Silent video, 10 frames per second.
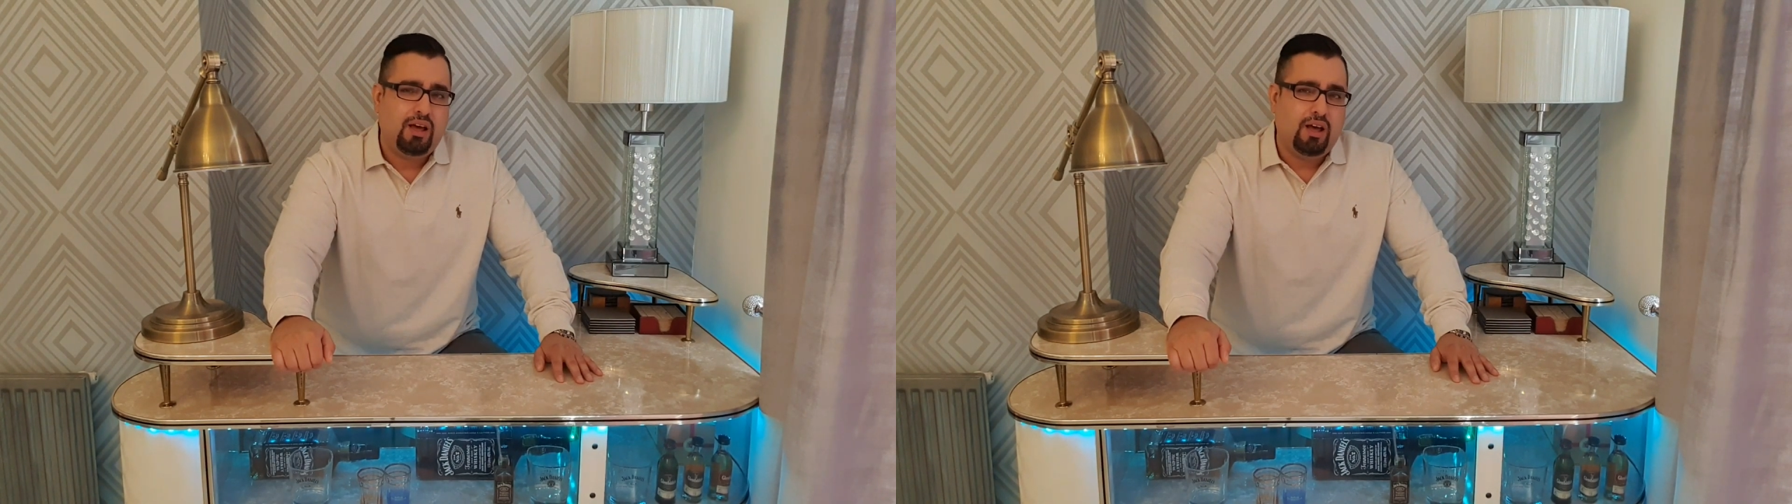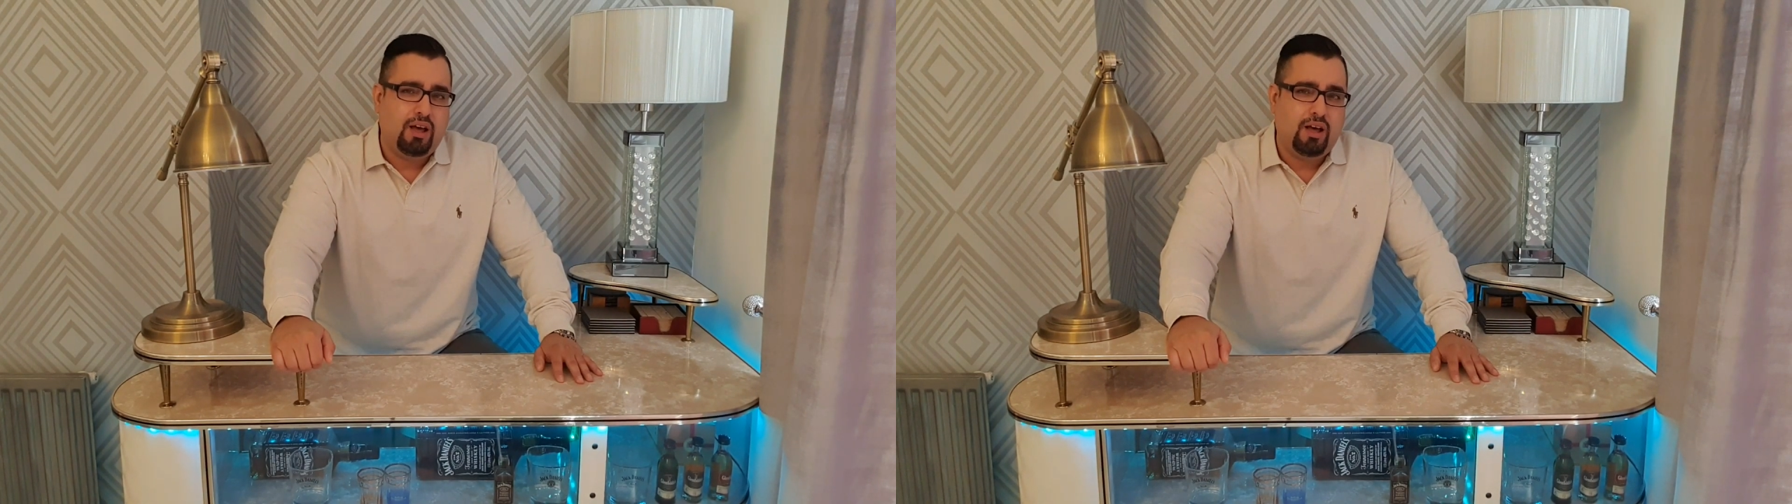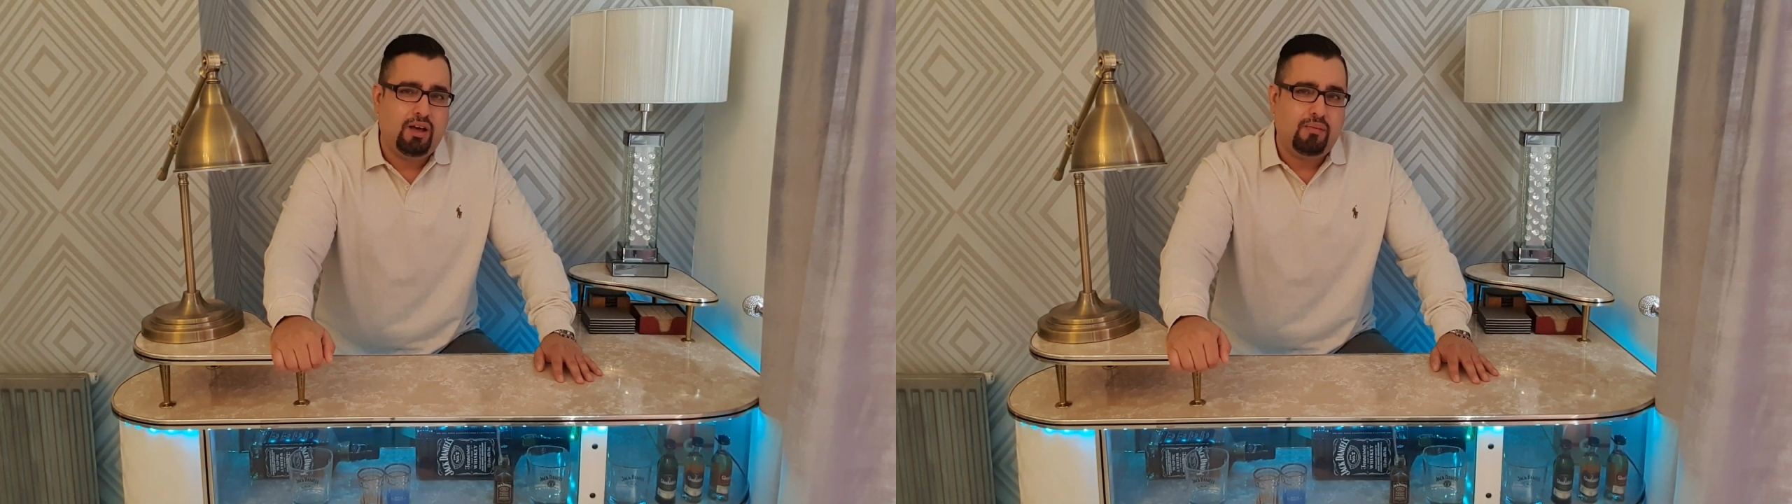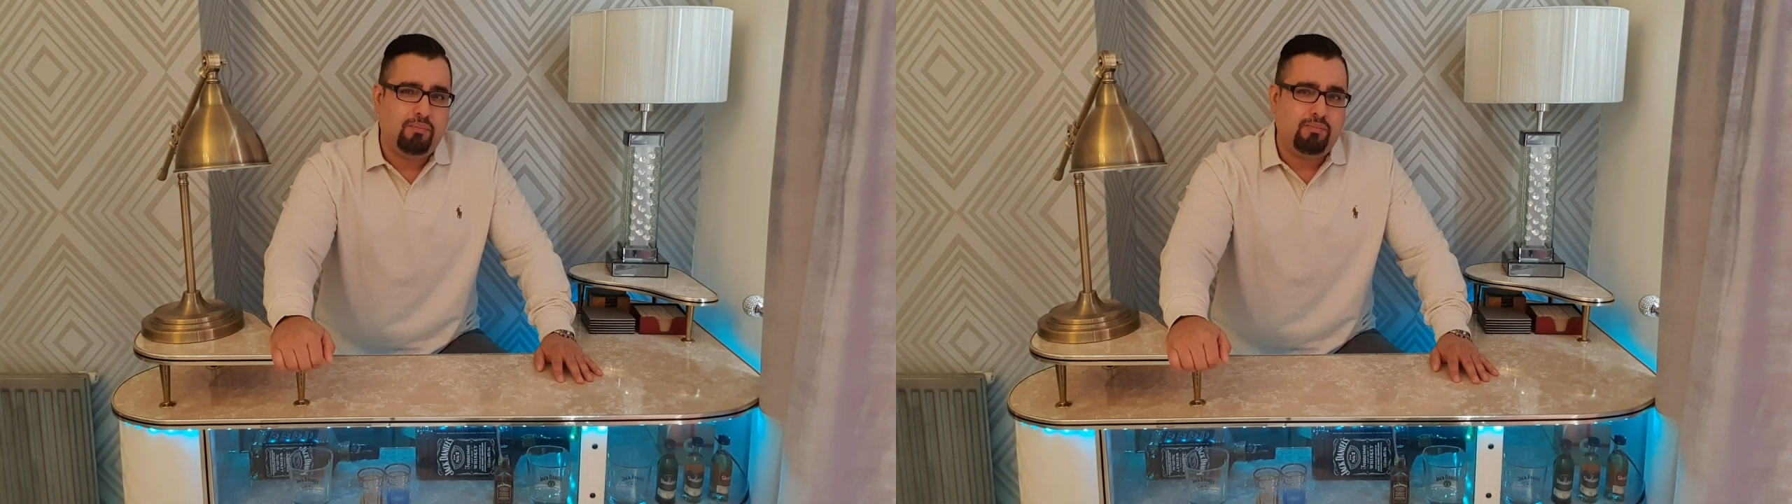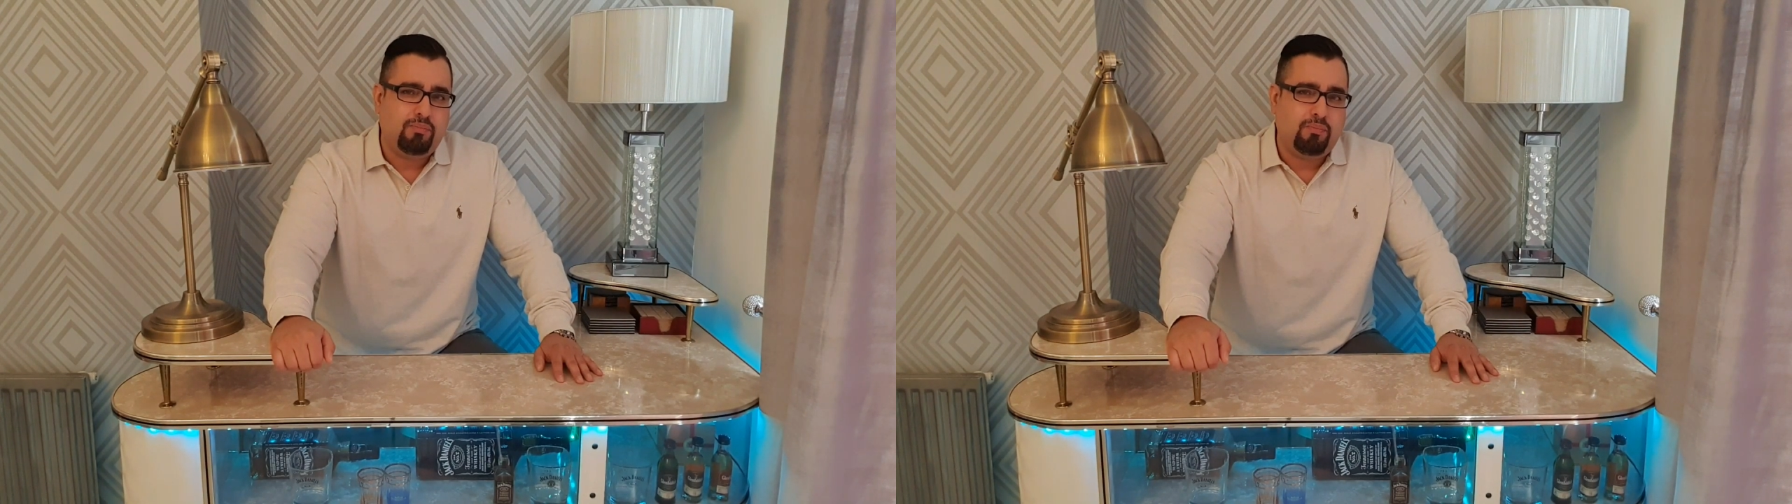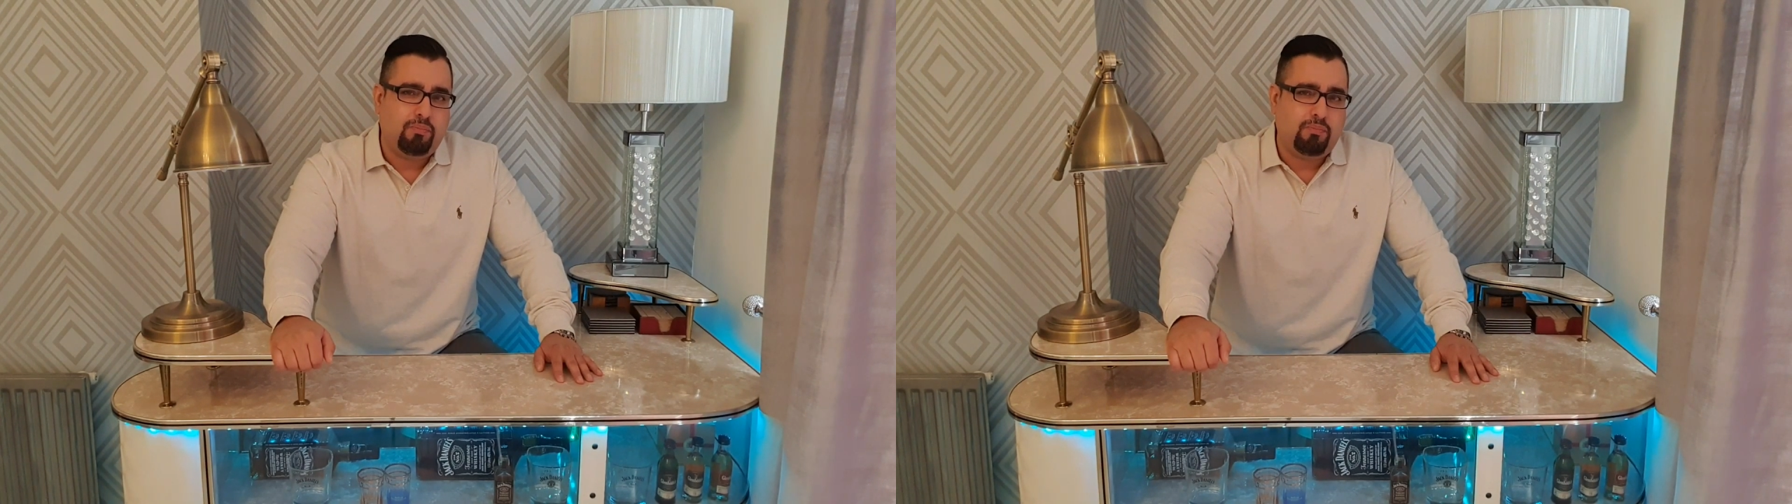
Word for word: um,